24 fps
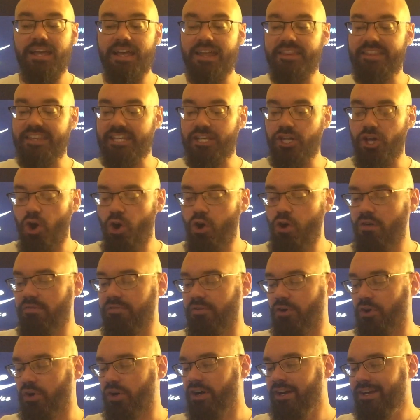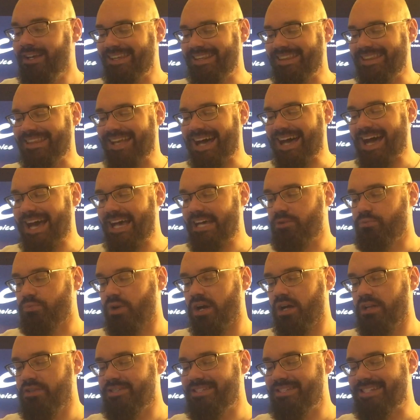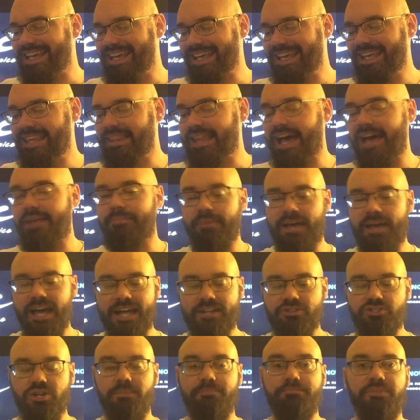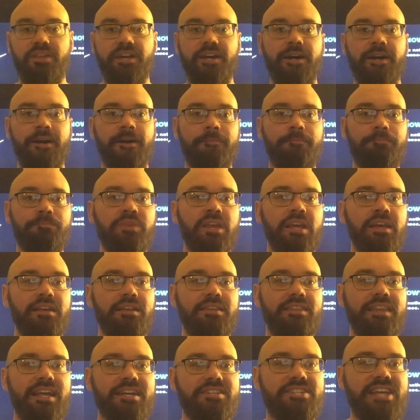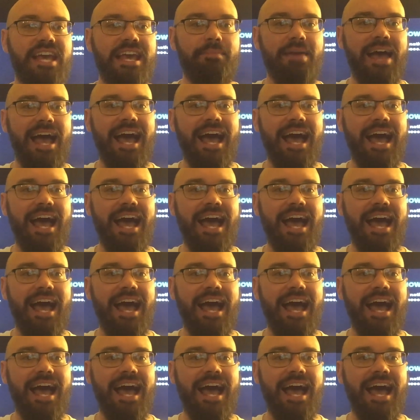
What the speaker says: in the over 9 runs in that matchup there. Next game,